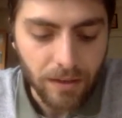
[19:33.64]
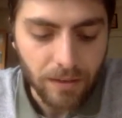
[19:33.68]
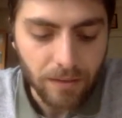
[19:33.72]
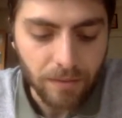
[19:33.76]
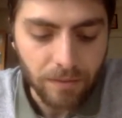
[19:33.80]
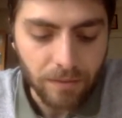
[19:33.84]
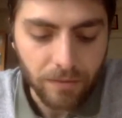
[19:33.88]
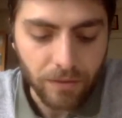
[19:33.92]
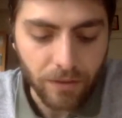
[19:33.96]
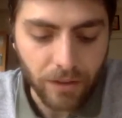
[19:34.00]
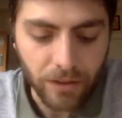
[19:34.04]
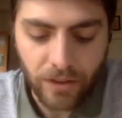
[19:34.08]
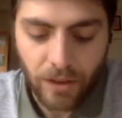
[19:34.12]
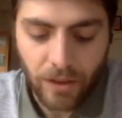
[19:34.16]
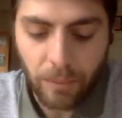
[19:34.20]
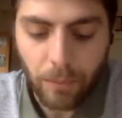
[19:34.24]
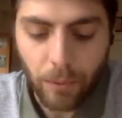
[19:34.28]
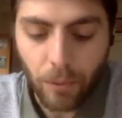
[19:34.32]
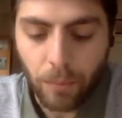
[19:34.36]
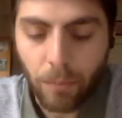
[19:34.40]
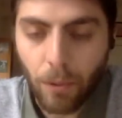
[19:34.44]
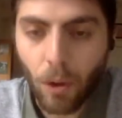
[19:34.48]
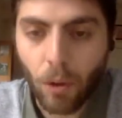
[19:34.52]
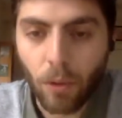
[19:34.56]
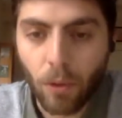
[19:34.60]
for
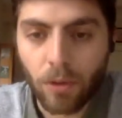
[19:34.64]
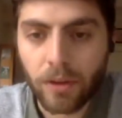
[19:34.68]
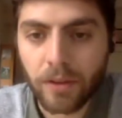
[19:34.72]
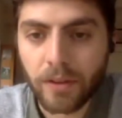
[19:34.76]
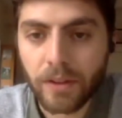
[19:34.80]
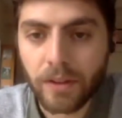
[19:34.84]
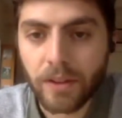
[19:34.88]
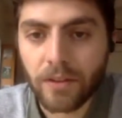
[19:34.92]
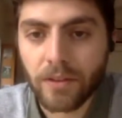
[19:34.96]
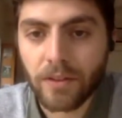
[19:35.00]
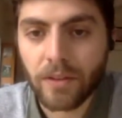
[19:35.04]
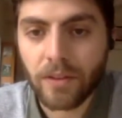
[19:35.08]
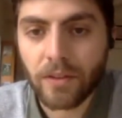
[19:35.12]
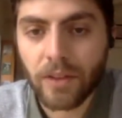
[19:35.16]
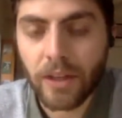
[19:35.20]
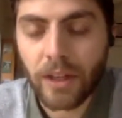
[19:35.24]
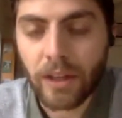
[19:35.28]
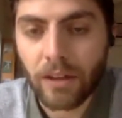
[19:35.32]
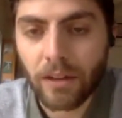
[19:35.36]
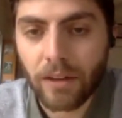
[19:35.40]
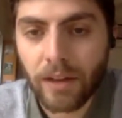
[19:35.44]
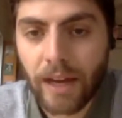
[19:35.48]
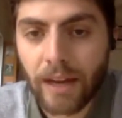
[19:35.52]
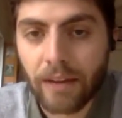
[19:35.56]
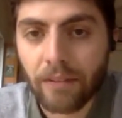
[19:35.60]
example, Poland is
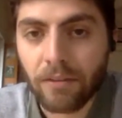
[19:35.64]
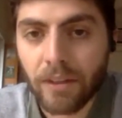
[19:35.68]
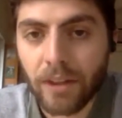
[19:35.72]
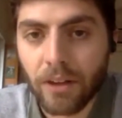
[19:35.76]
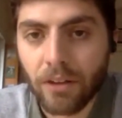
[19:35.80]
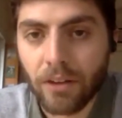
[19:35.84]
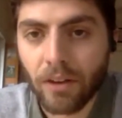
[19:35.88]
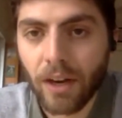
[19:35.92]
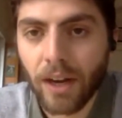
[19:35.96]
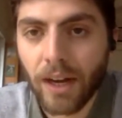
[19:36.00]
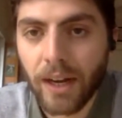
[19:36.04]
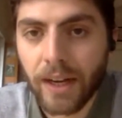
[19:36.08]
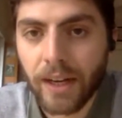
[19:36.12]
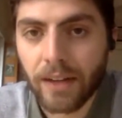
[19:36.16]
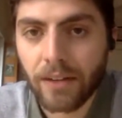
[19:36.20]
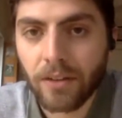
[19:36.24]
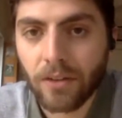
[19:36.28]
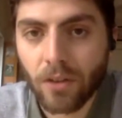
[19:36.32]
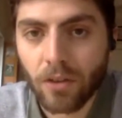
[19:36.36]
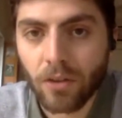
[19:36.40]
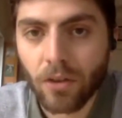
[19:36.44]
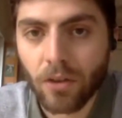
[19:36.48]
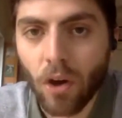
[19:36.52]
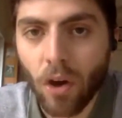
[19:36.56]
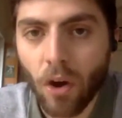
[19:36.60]
still heavily reliant
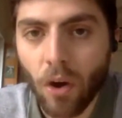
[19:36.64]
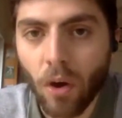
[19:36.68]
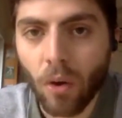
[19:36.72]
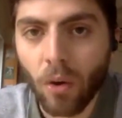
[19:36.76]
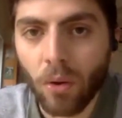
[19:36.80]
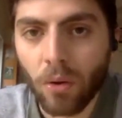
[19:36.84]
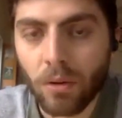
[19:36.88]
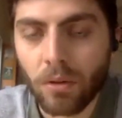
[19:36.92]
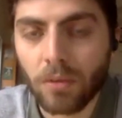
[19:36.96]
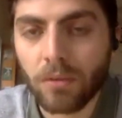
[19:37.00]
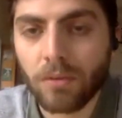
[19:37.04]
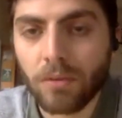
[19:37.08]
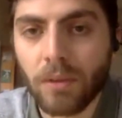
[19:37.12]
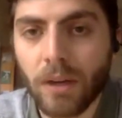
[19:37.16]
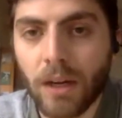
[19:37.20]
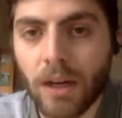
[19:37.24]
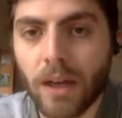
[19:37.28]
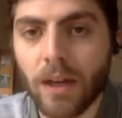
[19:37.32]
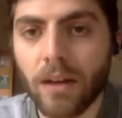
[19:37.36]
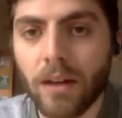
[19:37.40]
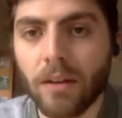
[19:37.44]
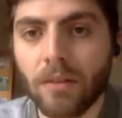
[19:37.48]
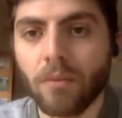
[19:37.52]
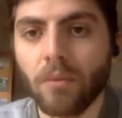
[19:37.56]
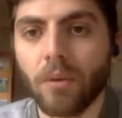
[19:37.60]
on coal,
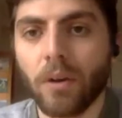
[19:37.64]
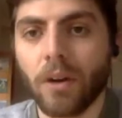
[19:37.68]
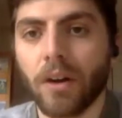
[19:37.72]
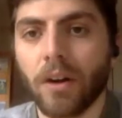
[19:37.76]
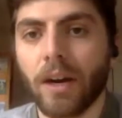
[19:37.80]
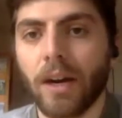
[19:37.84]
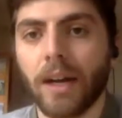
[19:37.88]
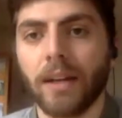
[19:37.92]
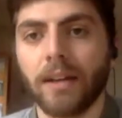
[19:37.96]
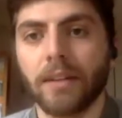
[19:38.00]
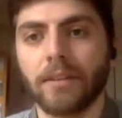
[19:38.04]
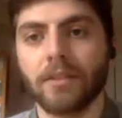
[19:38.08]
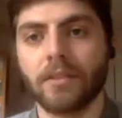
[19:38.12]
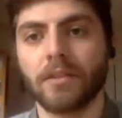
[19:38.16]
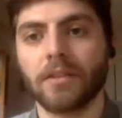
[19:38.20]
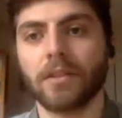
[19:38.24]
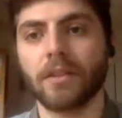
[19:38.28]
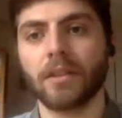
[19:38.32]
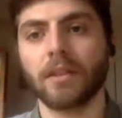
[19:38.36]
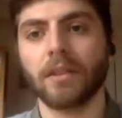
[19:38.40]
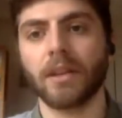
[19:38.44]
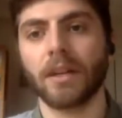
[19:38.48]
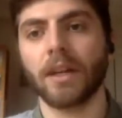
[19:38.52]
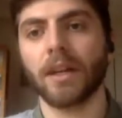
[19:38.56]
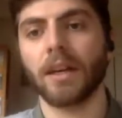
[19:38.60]

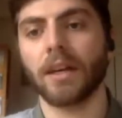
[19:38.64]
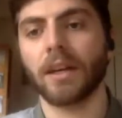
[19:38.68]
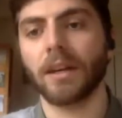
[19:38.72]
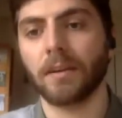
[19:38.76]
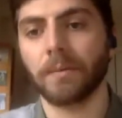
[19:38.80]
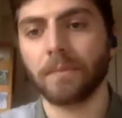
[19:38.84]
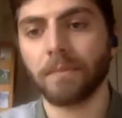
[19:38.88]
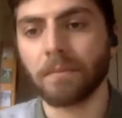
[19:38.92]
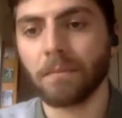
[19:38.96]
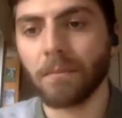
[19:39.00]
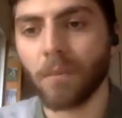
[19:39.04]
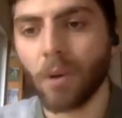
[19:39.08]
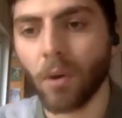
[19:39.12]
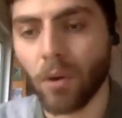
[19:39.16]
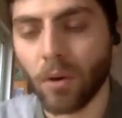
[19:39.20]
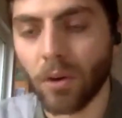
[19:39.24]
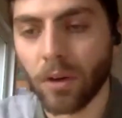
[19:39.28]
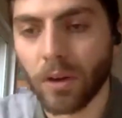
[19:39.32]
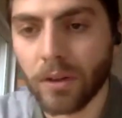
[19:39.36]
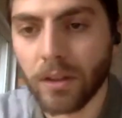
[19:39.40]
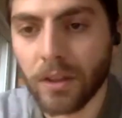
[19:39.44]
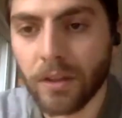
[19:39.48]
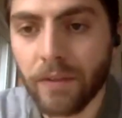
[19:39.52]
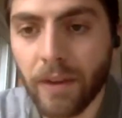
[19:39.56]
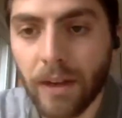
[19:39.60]
whereas
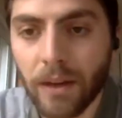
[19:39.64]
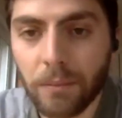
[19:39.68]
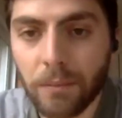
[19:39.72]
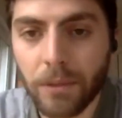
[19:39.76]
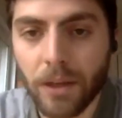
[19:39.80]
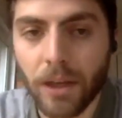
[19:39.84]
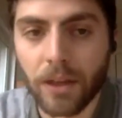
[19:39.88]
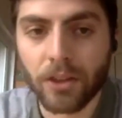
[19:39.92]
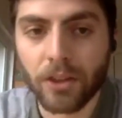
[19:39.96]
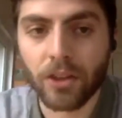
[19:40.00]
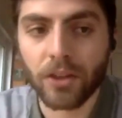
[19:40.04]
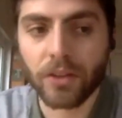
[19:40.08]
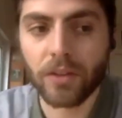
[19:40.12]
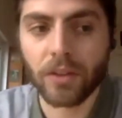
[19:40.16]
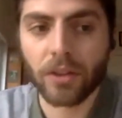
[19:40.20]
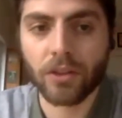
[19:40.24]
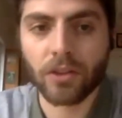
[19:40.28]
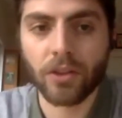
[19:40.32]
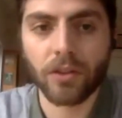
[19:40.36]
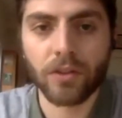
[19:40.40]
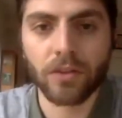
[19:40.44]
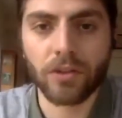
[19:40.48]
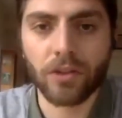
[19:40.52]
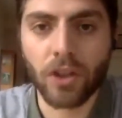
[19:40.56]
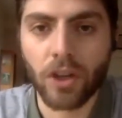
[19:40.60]
more developed countries such
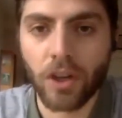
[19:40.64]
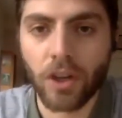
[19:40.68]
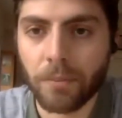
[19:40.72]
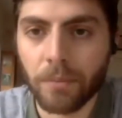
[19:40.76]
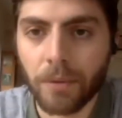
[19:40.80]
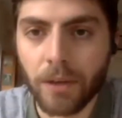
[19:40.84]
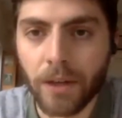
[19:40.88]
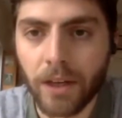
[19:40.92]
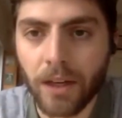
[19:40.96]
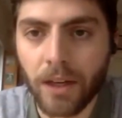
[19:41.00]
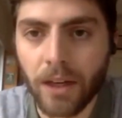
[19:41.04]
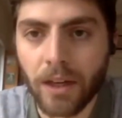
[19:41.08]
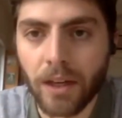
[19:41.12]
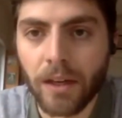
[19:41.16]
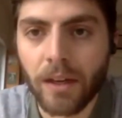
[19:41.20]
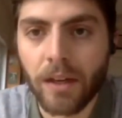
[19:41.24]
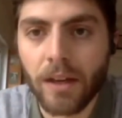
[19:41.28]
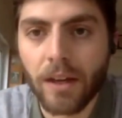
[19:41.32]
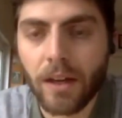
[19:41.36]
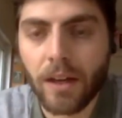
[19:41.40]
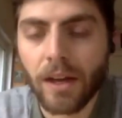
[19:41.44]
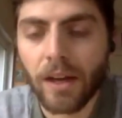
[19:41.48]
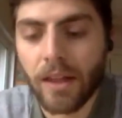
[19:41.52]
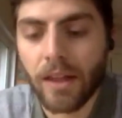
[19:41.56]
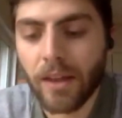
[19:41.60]
as Germany,
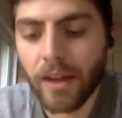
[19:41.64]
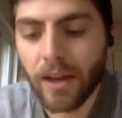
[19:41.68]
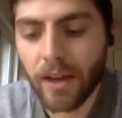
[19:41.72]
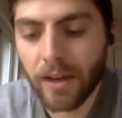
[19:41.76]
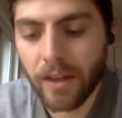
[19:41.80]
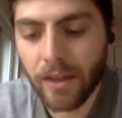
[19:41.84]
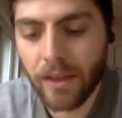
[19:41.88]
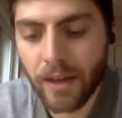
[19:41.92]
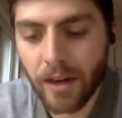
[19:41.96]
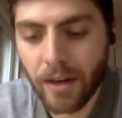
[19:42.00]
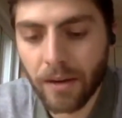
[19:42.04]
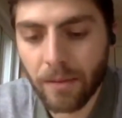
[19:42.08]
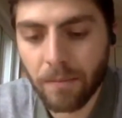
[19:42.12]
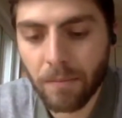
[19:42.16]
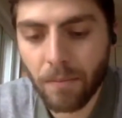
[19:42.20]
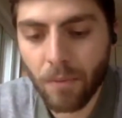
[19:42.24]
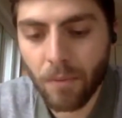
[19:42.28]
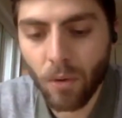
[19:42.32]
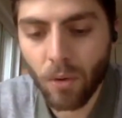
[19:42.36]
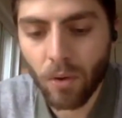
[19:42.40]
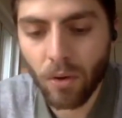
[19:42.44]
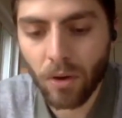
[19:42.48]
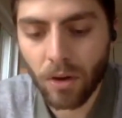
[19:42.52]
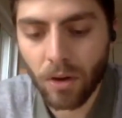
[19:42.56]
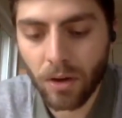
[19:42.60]
they get
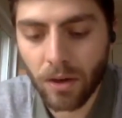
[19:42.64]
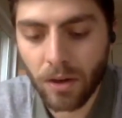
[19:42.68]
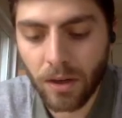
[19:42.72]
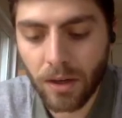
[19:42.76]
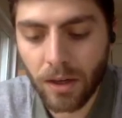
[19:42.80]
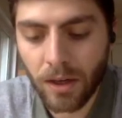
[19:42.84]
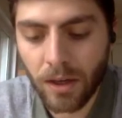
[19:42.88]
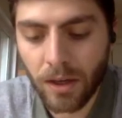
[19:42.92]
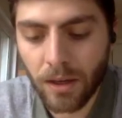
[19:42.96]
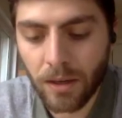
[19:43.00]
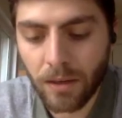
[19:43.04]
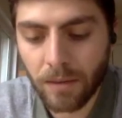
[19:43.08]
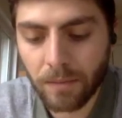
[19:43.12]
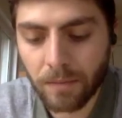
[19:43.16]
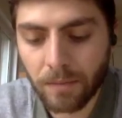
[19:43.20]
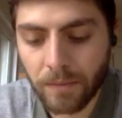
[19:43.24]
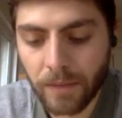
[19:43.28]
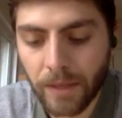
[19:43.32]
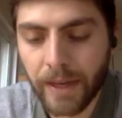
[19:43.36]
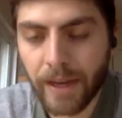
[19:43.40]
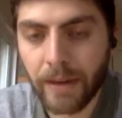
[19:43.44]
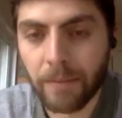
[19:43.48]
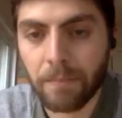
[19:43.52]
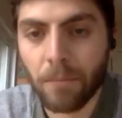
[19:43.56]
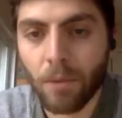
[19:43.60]

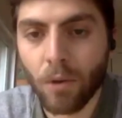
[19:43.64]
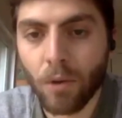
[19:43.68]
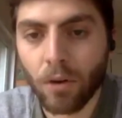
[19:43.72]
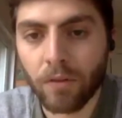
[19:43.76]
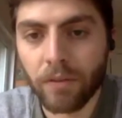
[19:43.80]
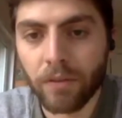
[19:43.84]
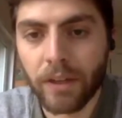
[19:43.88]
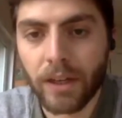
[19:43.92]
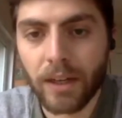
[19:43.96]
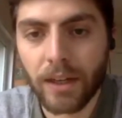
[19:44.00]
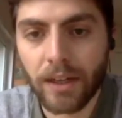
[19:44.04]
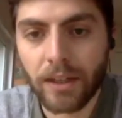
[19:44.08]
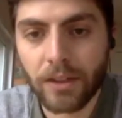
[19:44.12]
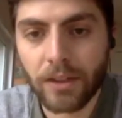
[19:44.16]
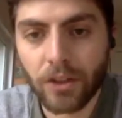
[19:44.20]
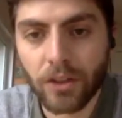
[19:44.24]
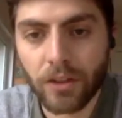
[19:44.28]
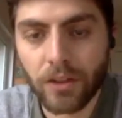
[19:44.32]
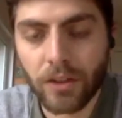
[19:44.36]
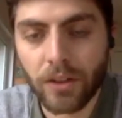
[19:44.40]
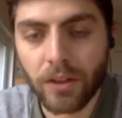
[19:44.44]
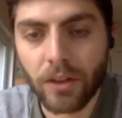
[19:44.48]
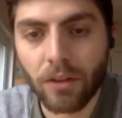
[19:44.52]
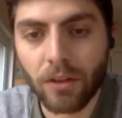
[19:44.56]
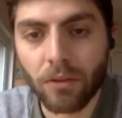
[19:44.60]
more of their
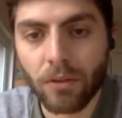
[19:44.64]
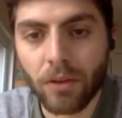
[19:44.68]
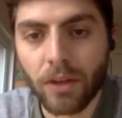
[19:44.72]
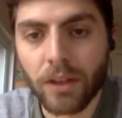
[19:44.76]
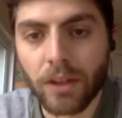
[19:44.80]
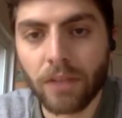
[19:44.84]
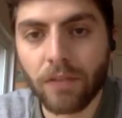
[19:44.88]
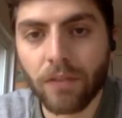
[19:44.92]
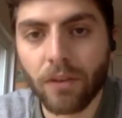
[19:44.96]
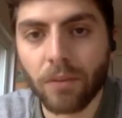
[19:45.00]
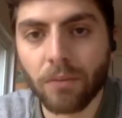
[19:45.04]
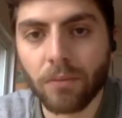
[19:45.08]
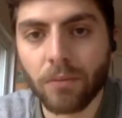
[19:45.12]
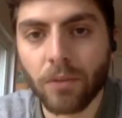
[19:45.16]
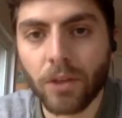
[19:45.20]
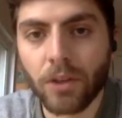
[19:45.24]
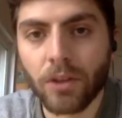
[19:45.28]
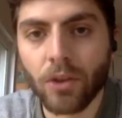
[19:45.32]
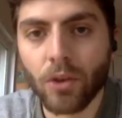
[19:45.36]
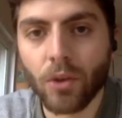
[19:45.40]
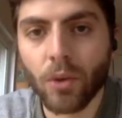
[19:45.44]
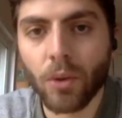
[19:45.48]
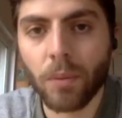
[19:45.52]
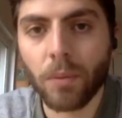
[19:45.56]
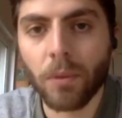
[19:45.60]
electricity already from
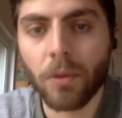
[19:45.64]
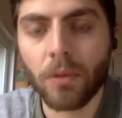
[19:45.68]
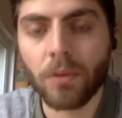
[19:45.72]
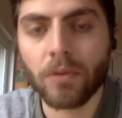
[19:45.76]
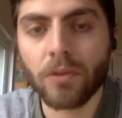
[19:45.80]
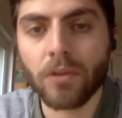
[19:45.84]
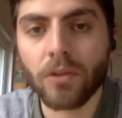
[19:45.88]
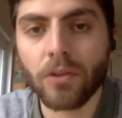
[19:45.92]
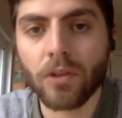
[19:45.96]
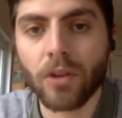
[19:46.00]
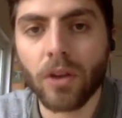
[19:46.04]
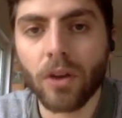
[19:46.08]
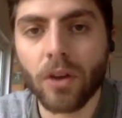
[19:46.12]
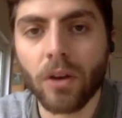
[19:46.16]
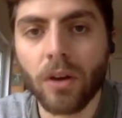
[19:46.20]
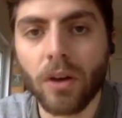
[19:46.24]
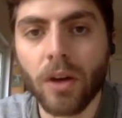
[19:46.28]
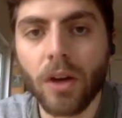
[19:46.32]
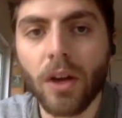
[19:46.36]
renewables. So